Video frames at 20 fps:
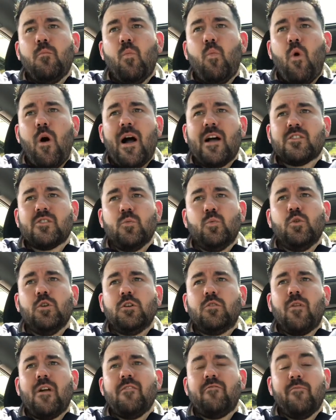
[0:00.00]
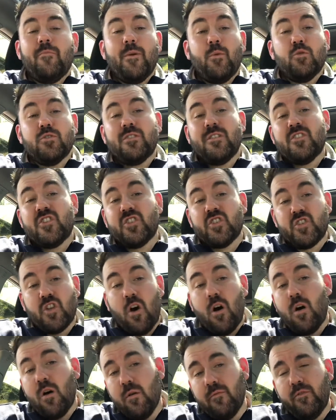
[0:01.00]
what hasn't worked great for me was the
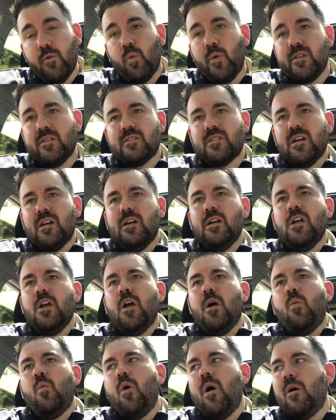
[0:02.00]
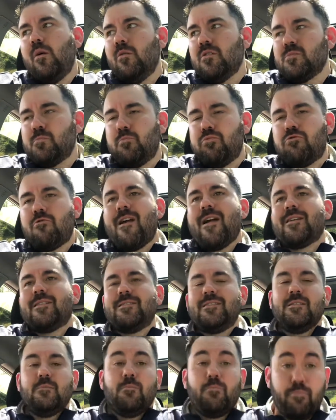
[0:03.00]
start of the winter, where I was
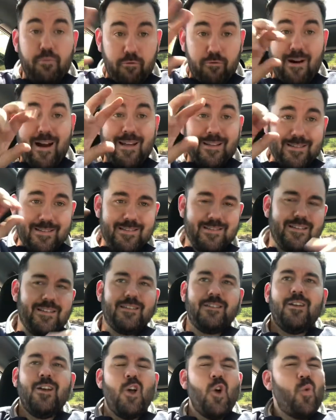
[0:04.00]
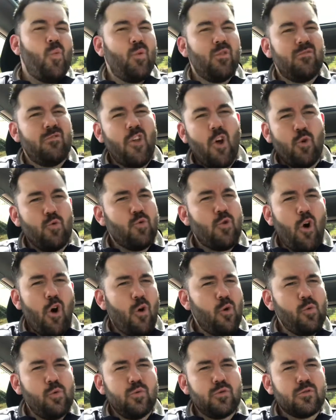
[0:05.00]
practicing with no
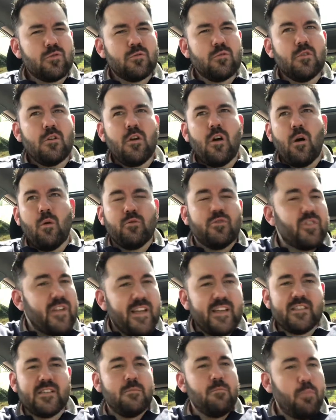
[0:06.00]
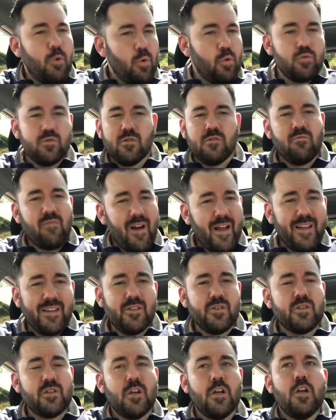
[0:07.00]
goals. I was just hitting balls at the
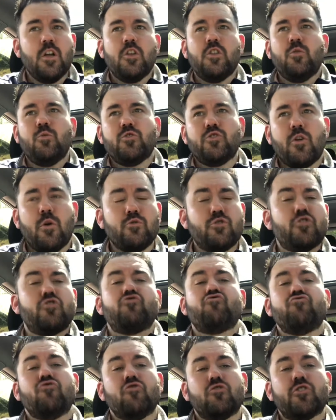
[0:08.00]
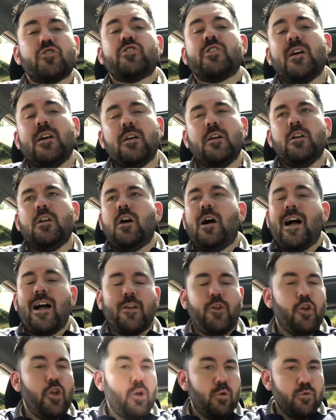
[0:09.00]
range. There was no structure. I
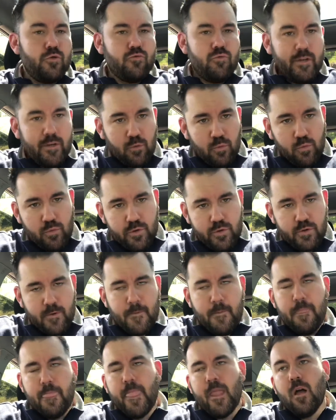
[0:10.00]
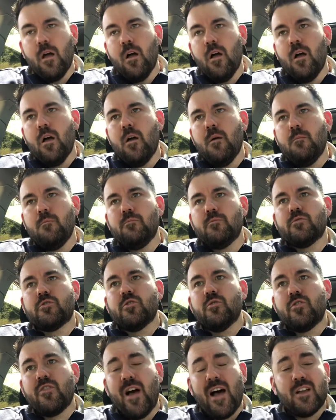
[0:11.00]
had no drills.
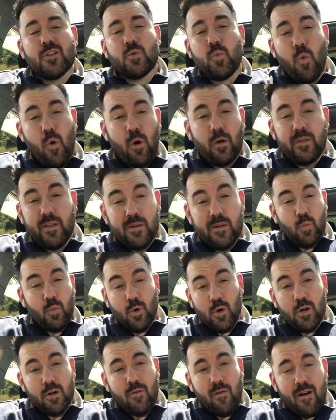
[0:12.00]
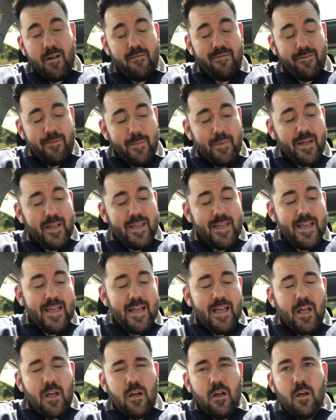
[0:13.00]
So that's what work great for me.
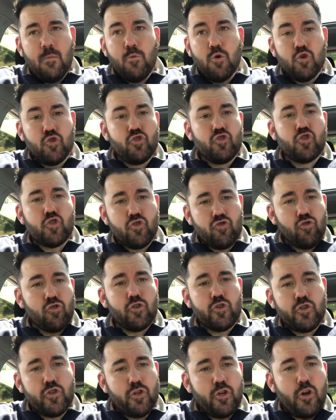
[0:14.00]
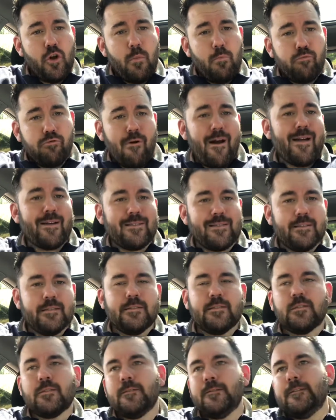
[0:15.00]
Unstructured practice.
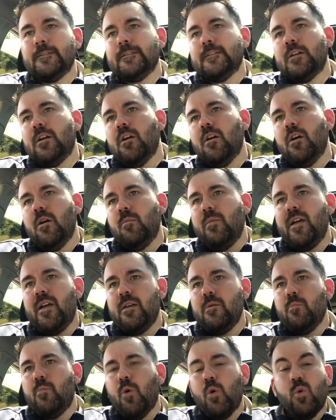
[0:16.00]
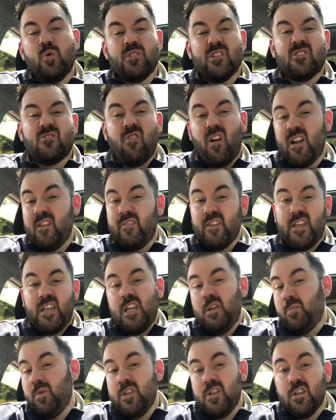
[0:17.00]
Hitting balls is great for
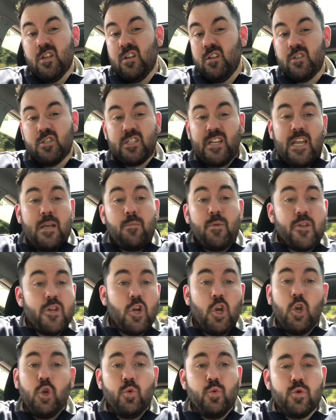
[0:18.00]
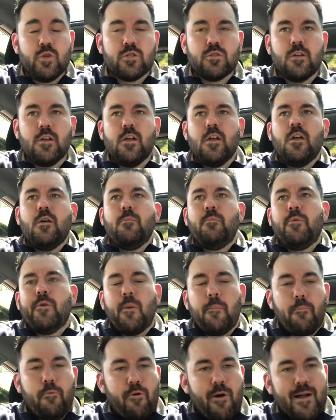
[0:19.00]
keeping you loose, but
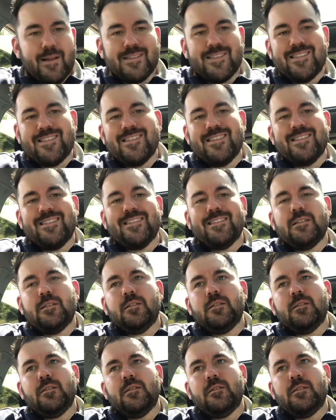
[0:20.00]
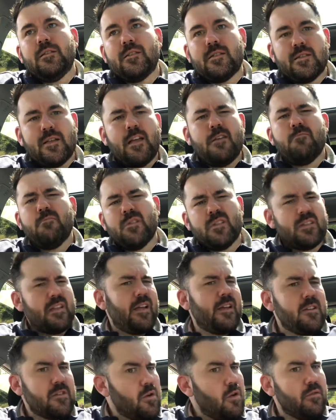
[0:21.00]
I'm practicing the same
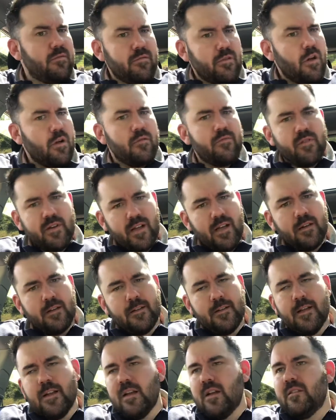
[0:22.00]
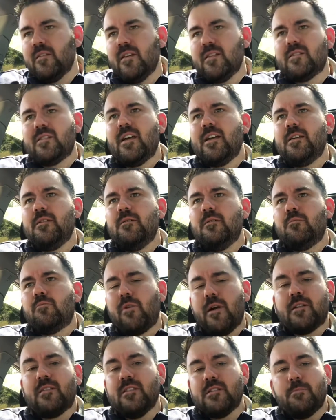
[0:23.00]
mistakes over and over again. They say
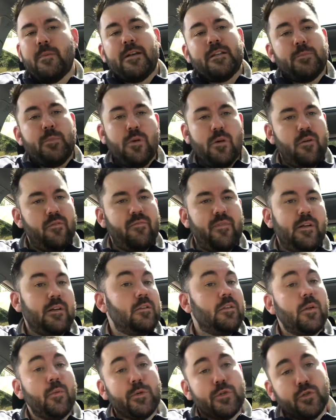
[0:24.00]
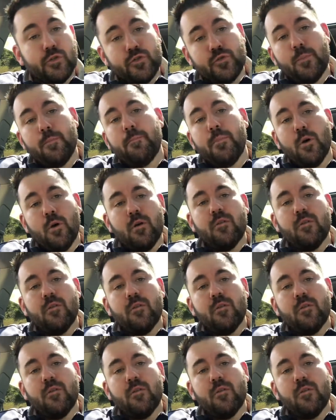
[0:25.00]
practice makes perfect. No, it doesn't.